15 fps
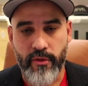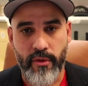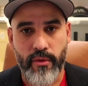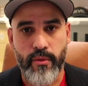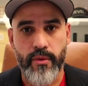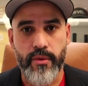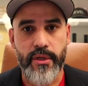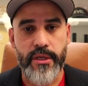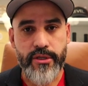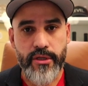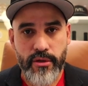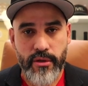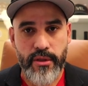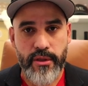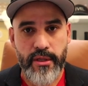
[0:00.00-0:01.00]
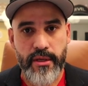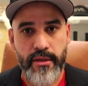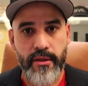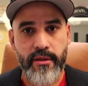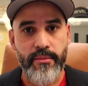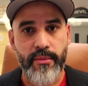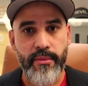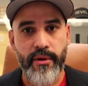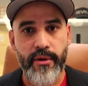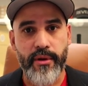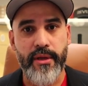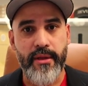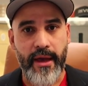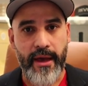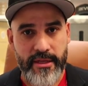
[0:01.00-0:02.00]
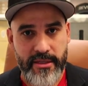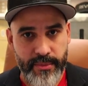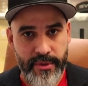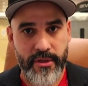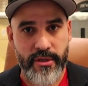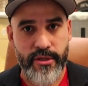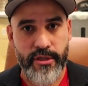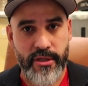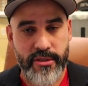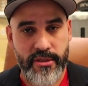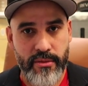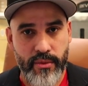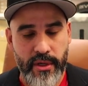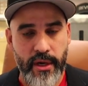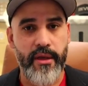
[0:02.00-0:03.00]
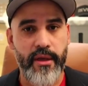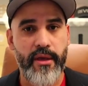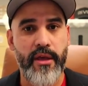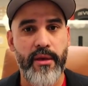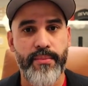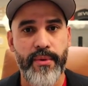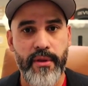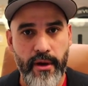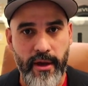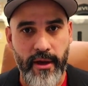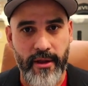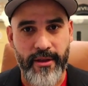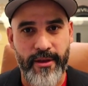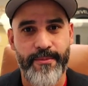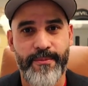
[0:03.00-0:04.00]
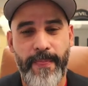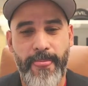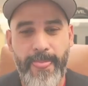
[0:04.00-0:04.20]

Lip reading: So it's a good thing that the market has been adjusting. We got to keep an eye on it.